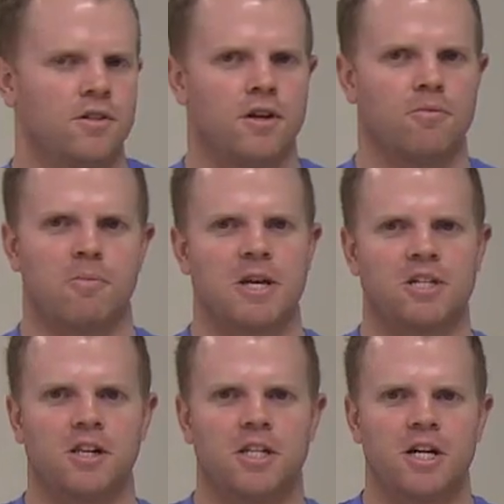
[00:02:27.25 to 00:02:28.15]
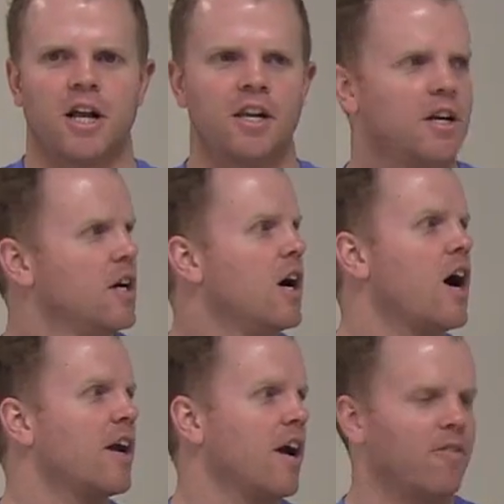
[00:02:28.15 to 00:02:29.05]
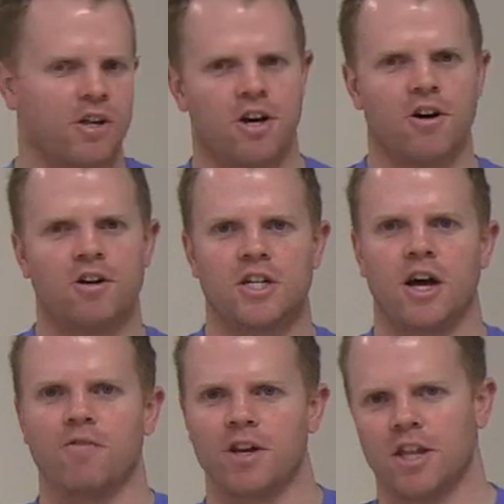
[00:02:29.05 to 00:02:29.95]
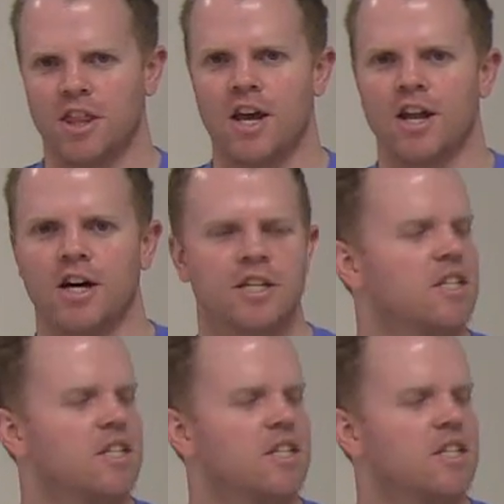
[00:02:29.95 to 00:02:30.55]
And we're basically done. I got rid of the r's, I got rid of the thetas.